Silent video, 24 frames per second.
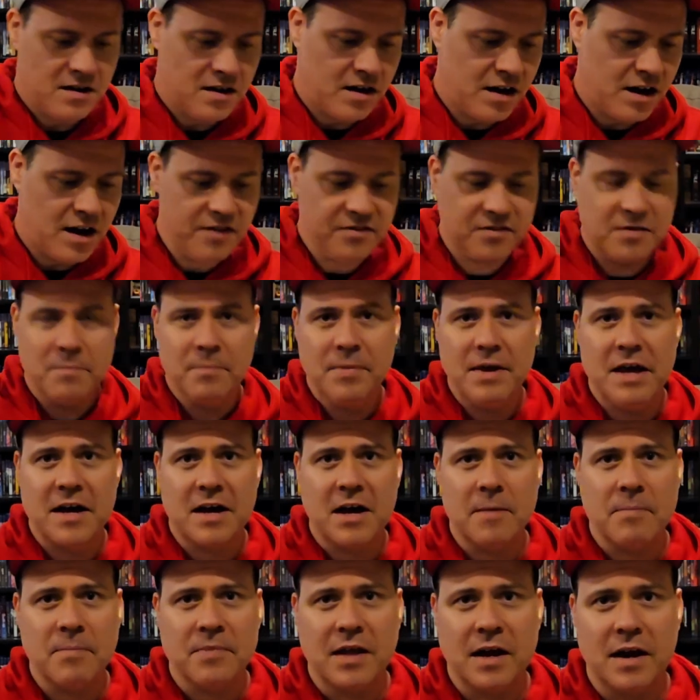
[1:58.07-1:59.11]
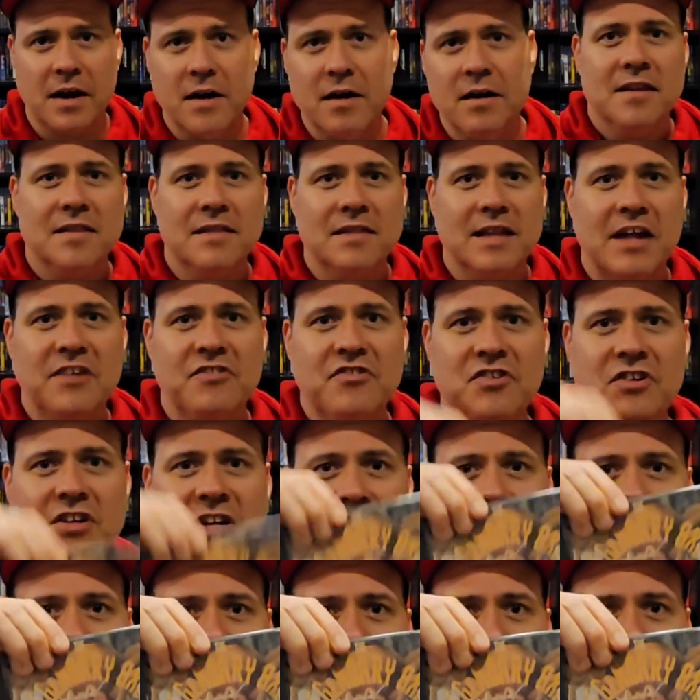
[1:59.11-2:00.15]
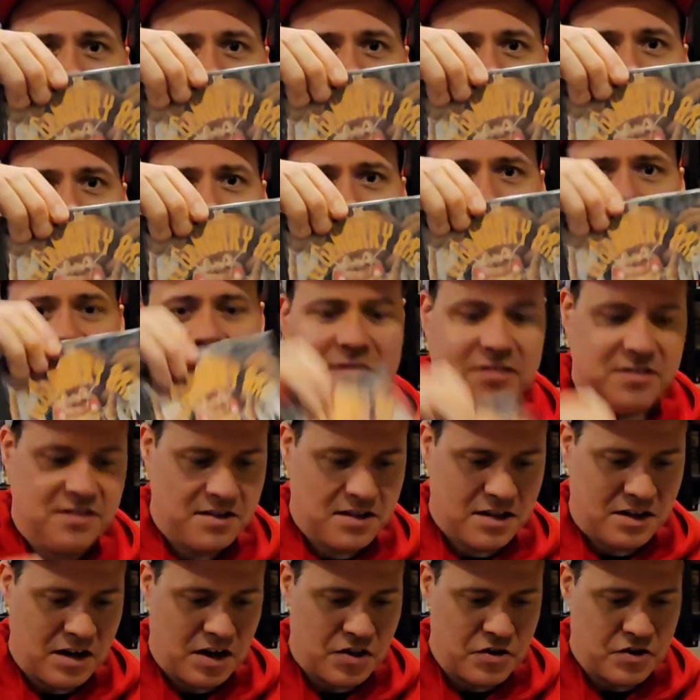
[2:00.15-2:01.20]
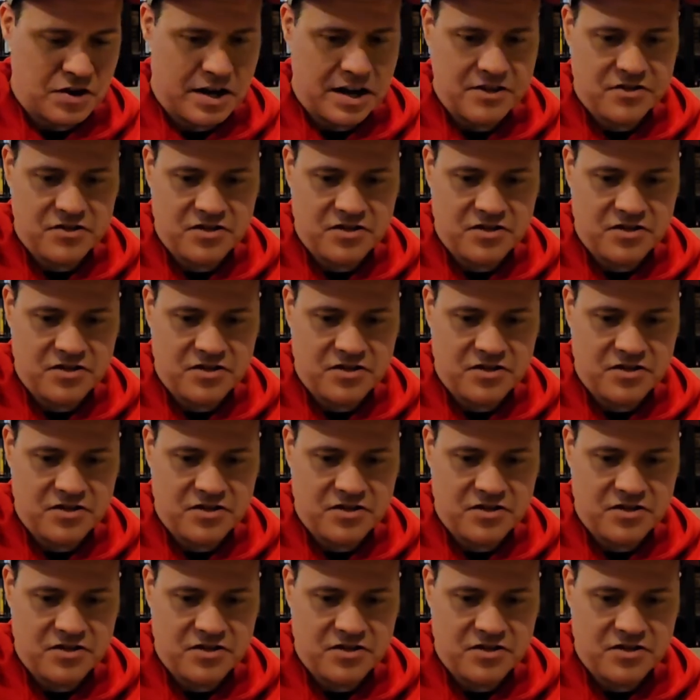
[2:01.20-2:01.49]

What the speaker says: Awesome pick up there. Legendary Axe, another nice